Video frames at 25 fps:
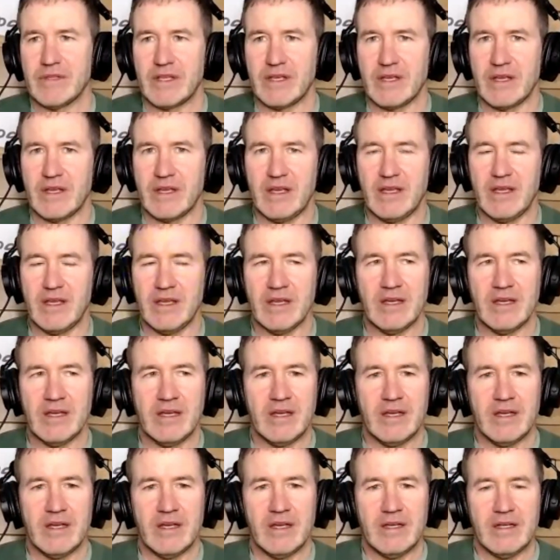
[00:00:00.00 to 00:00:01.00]
the
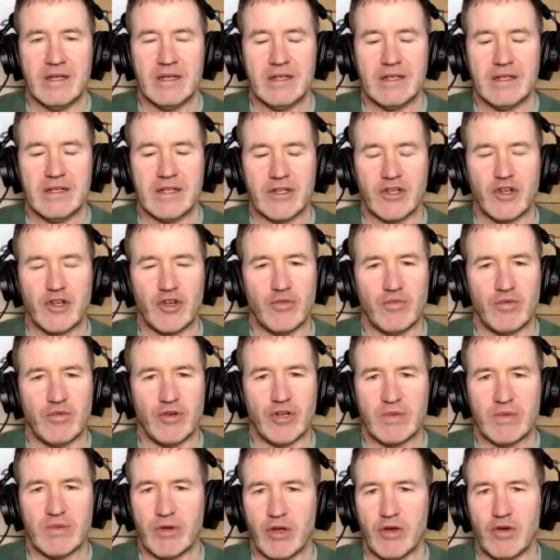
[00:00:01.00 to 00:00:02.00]

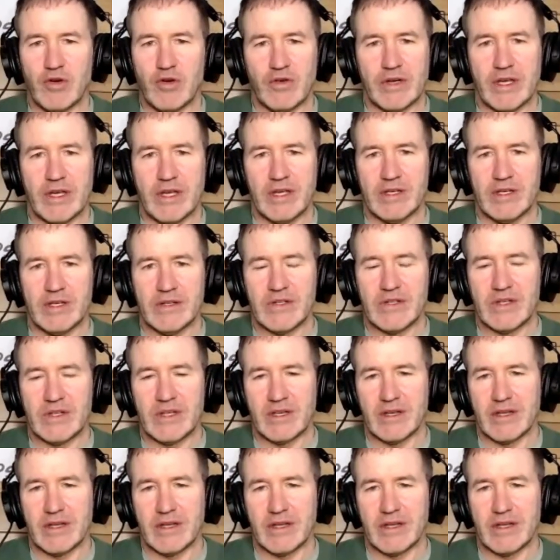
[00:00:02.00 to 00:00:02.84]
tuberous begonias,